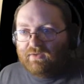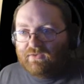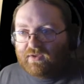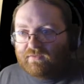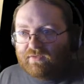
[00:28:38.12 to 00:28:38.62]

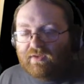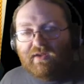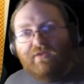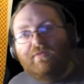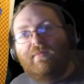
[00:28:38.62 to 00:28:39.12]

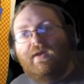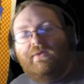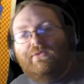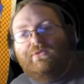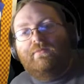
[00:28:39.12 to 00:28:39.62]
70,000
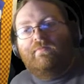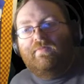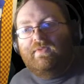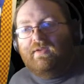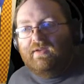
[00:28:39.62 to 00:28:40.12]
miles.
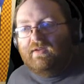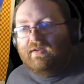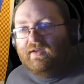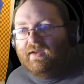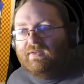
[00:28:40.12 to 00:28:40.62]

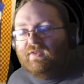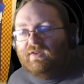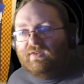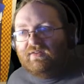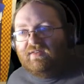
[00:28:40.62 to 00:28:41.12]
And
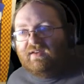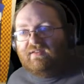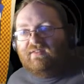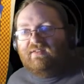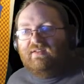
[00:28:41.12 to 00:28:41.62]

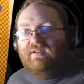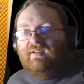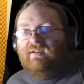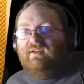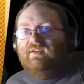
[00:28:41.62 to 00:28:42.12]
66.
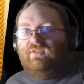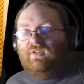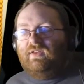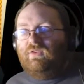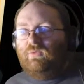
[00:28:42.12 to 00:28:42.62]

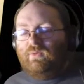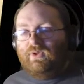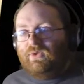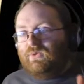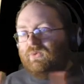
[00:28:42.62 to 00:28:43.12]
So this is what we're
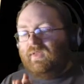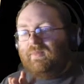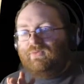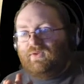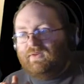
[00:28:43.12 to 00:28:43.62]
going to call the
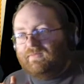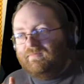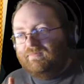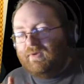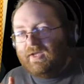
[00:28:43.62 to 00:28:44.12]
episode.
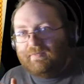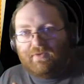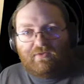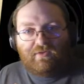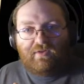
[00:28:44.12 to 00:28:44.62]
But I am
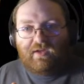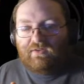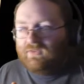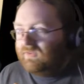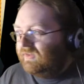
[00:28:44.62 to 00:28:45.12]
going to
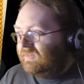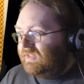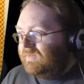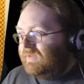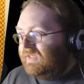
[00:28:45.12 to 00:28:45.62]
answer
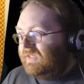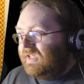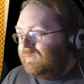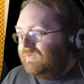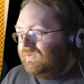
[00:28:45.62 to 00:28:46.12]
DB
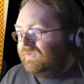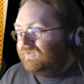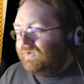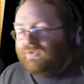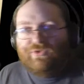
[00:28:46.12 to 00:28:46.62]
Games'
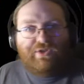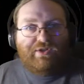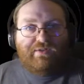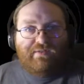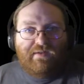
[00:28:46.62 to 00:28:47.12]

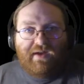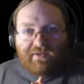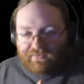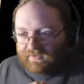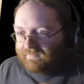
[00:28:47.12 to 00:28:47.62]
question
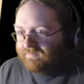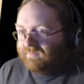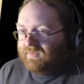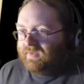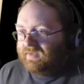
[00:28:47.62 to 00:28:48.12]
next time.
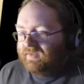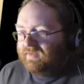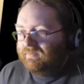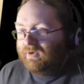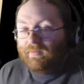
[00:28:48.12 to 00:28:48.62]

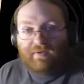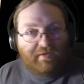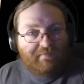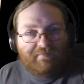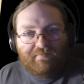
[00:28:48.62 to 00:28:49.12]
Properly.